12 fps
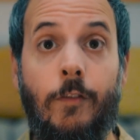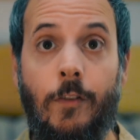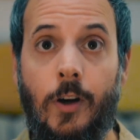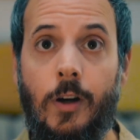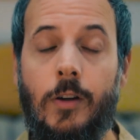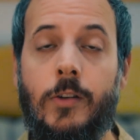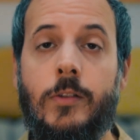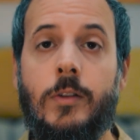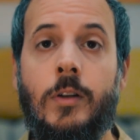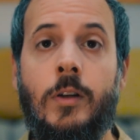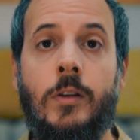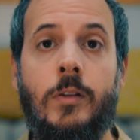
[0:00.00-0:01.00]

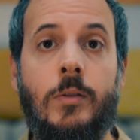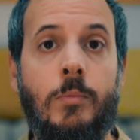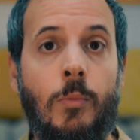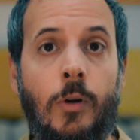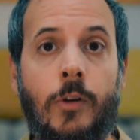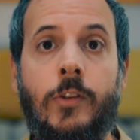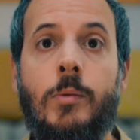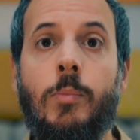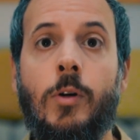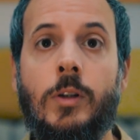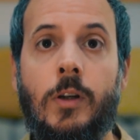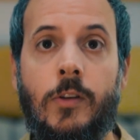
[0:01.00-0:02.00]
first and most
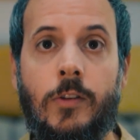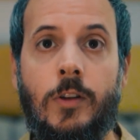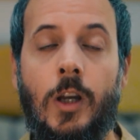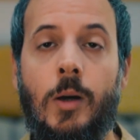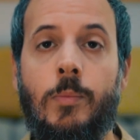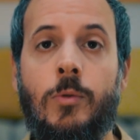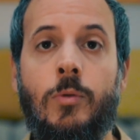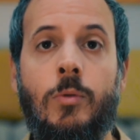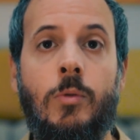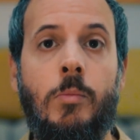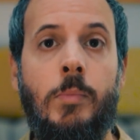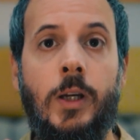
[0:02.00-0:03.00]
important step
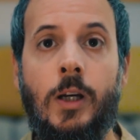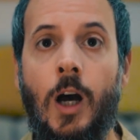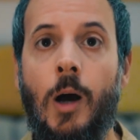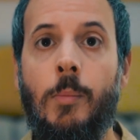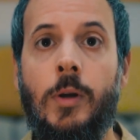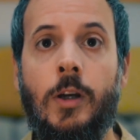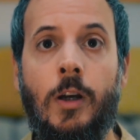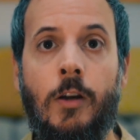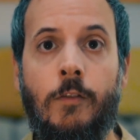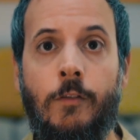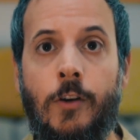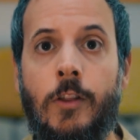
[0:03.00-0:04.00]
to becoming a
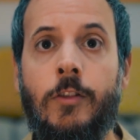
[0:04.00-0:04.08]
free